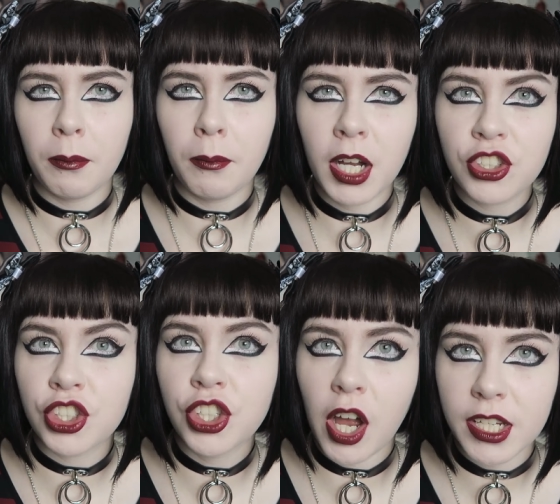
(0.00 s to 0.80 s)

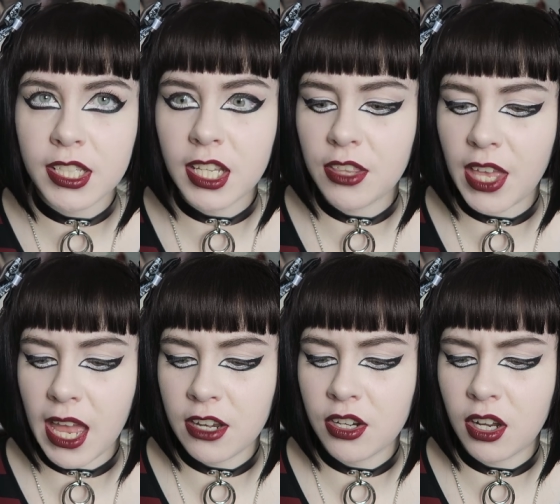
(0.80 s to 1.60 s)
much nicer
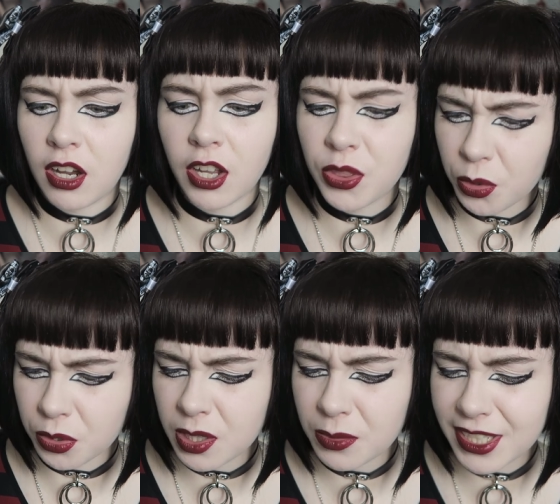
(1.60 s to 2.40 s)
than I
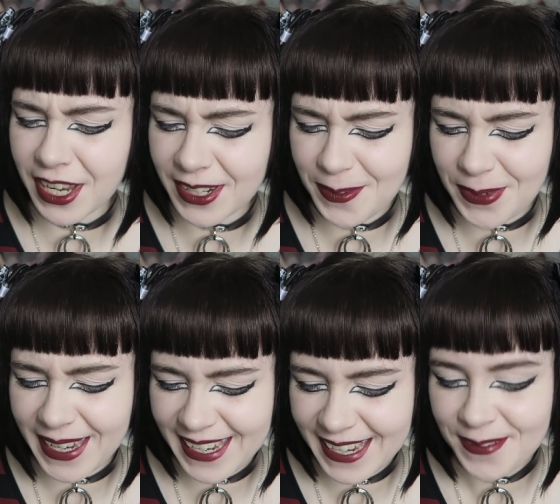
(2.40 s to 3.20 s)
thought it was going to
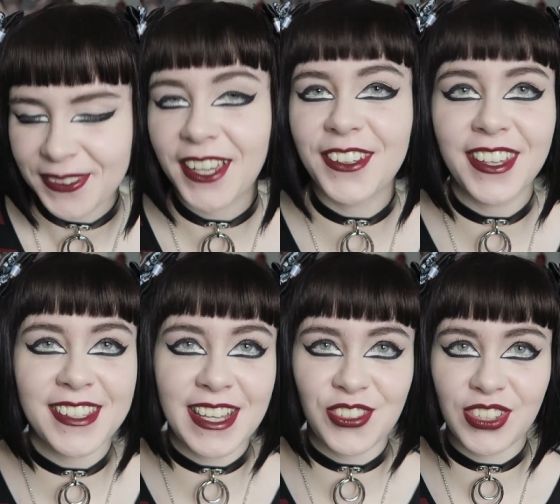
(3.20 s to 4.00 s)
be. And that
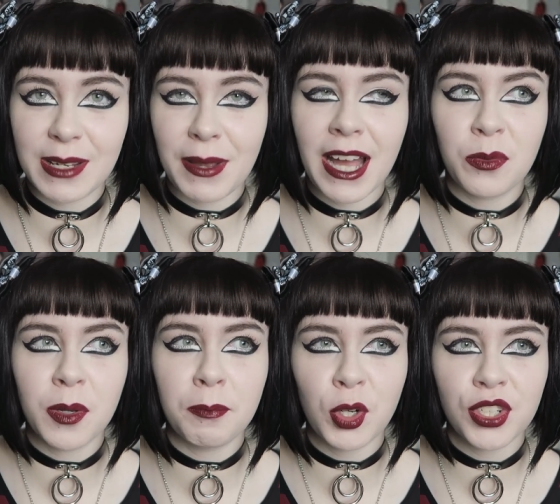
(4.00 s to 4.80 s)
sounds really bad,
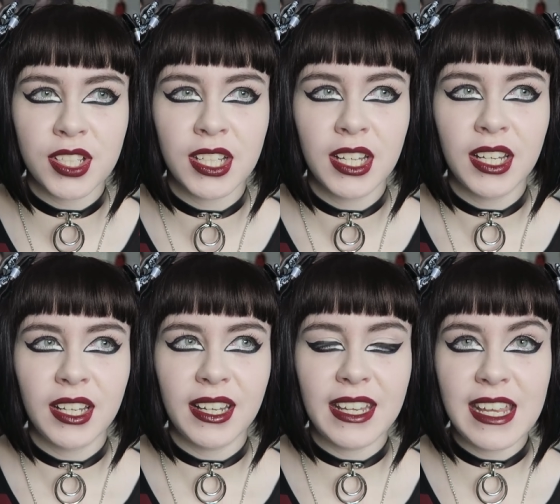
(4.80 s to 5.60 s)
but moss,
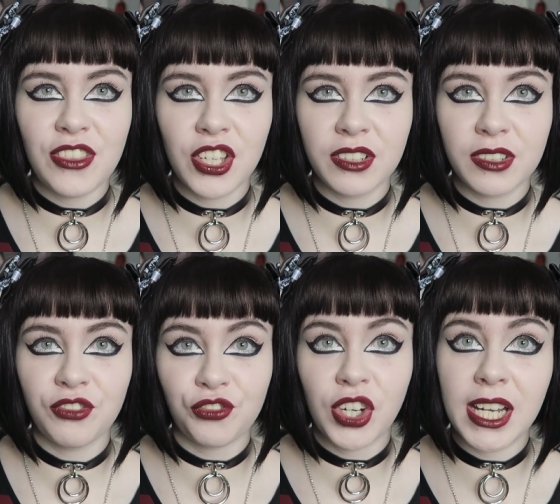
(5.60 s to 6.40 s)
it either
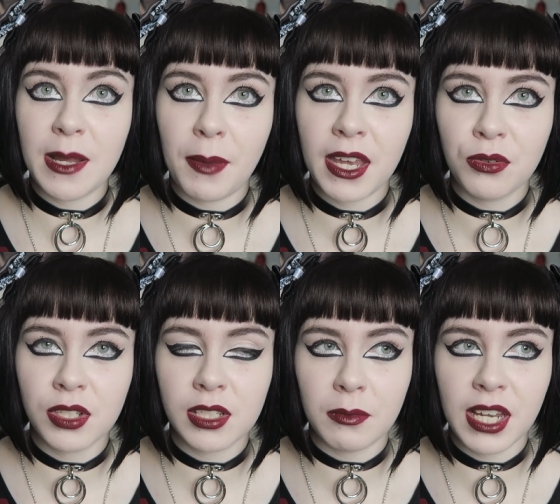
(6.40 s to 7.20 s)
really
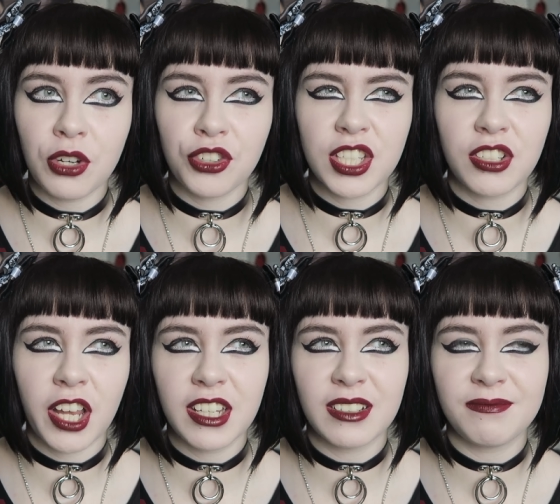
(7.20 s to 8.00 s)
appeals to me or it's
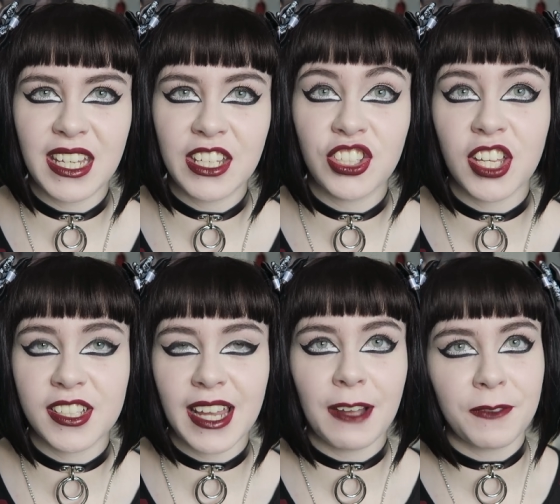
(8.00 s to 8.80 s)
like it
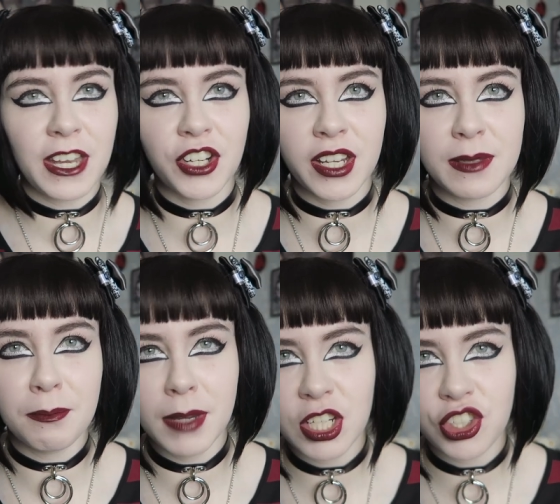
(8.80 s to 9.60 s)
doesn't have that nice
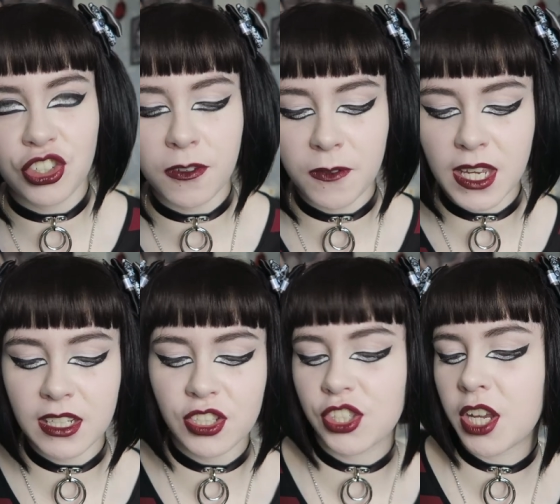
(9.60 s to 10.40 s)
mixture of
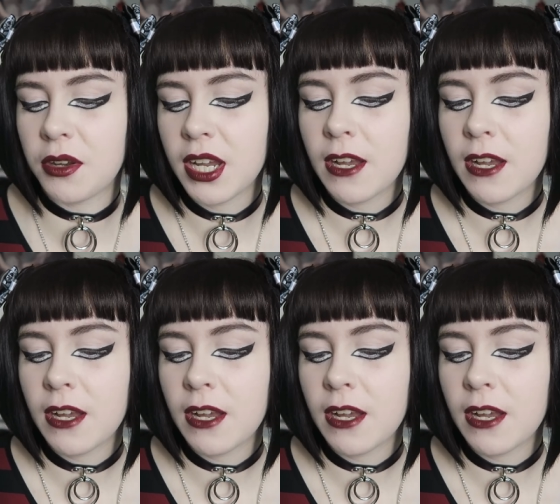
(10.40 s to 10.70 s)
things. So